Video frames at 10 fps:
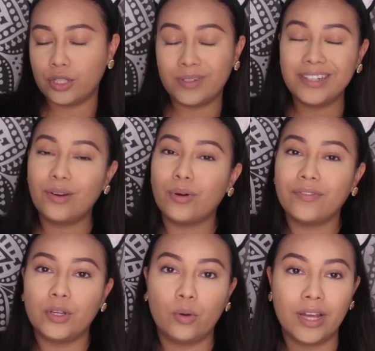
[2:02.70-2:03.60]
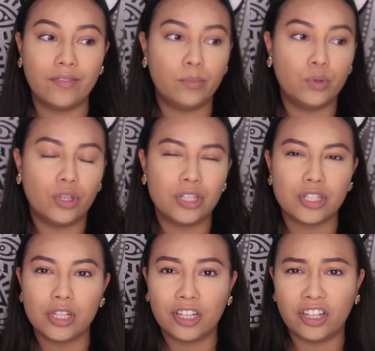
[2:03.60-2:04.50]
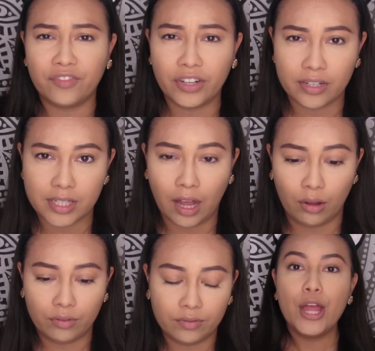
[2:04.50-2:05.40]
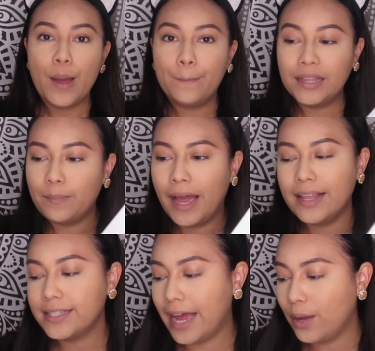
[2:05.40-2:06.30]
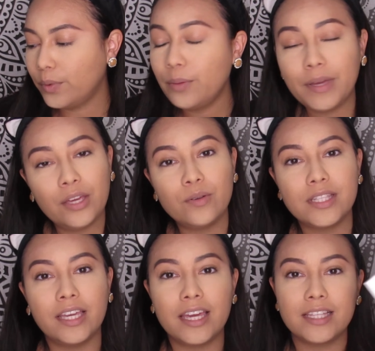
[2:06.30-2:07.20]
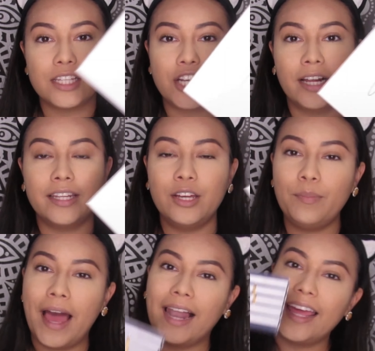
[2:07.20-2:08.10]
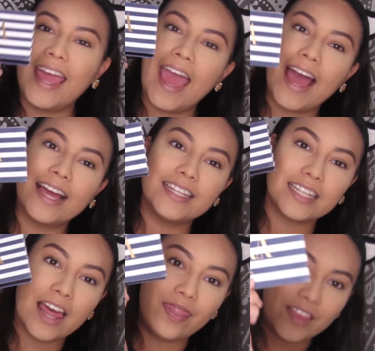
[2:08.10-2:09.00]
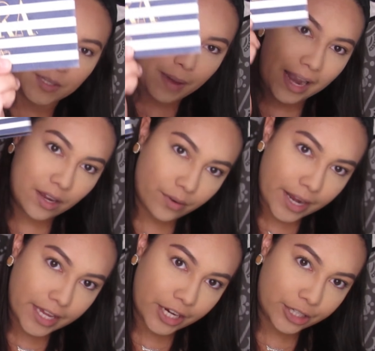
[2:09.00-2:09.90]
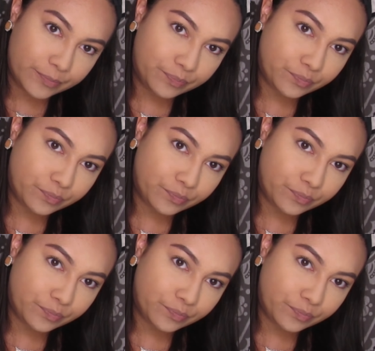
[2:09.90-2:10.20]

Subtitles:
do it. Or if you don't have a boo, you can just look good for yourself. But the palettes I will be using is the Jaclyn Hill palette and this palette right here,